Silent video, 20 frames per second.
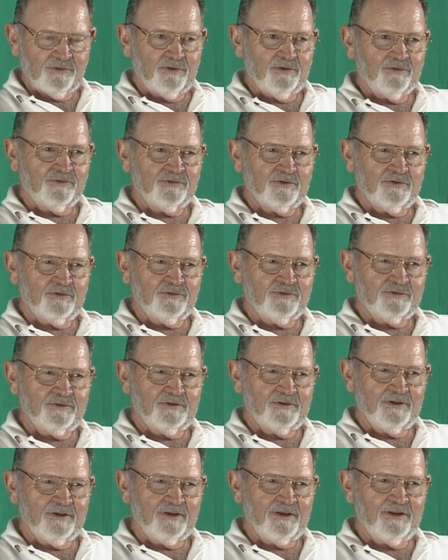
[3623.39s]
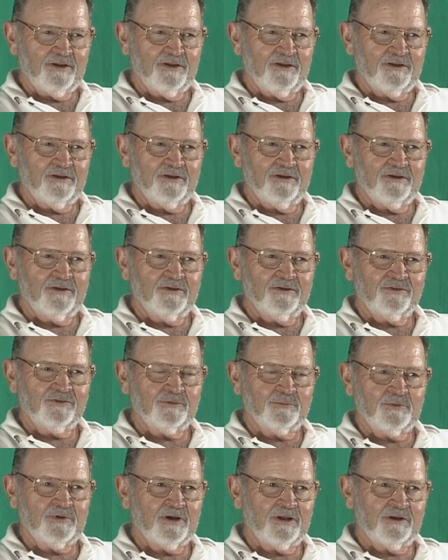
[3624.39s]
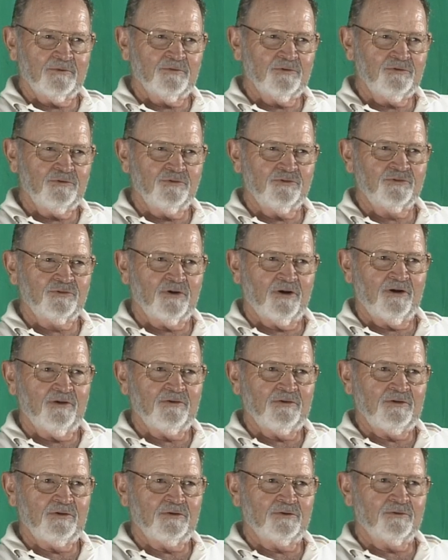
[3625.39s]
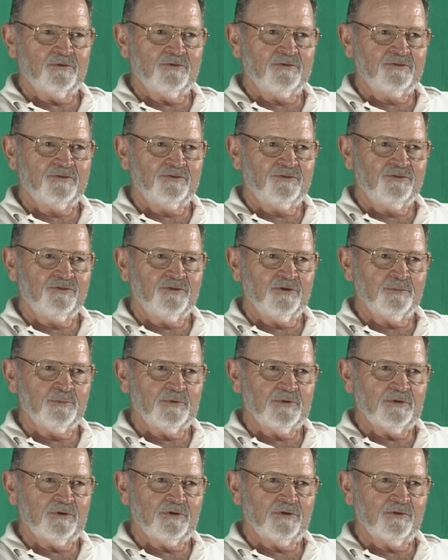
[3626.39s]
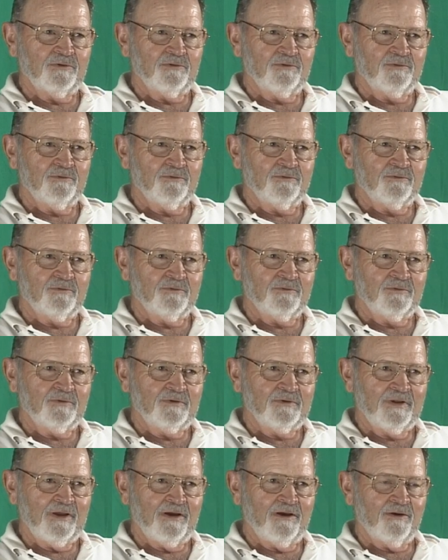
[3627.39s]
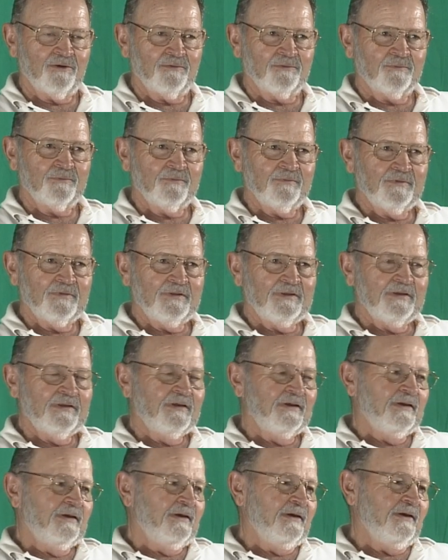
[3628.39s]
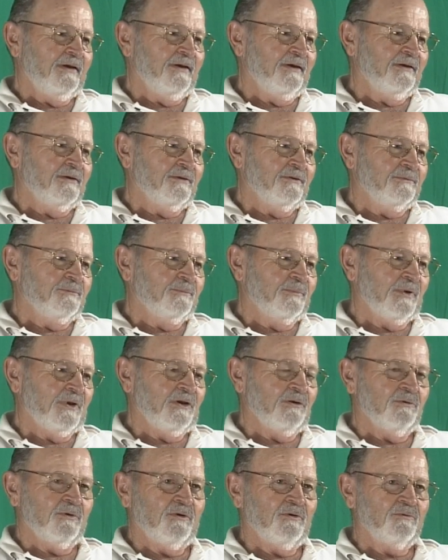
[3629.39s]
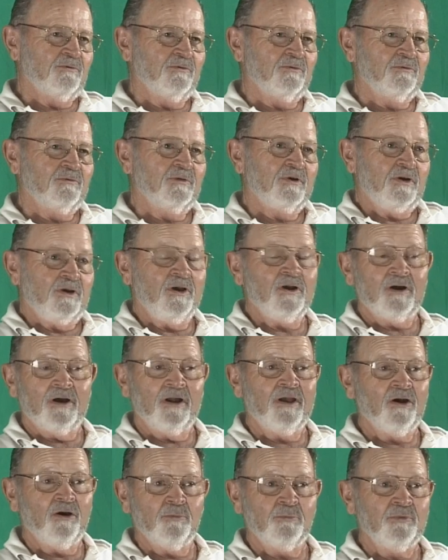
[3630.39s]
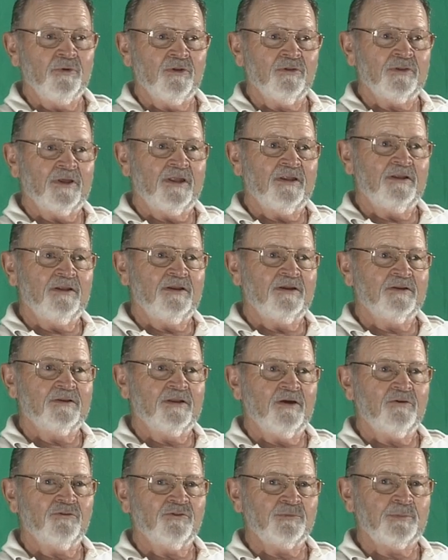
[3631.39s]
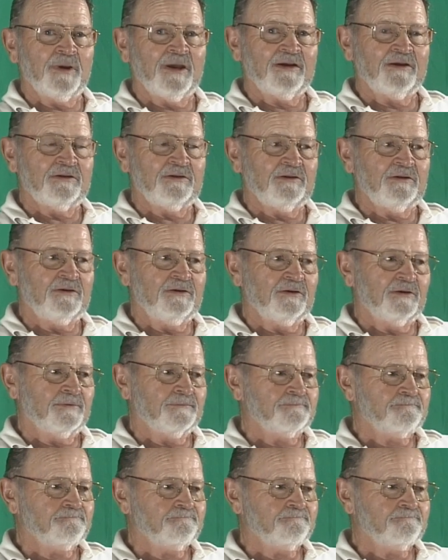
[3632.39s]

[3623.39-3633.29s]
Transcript: It's, it's, they got a some kind of a used car dealership in there now, and but anyway, I helped build that, and that was back in the uh,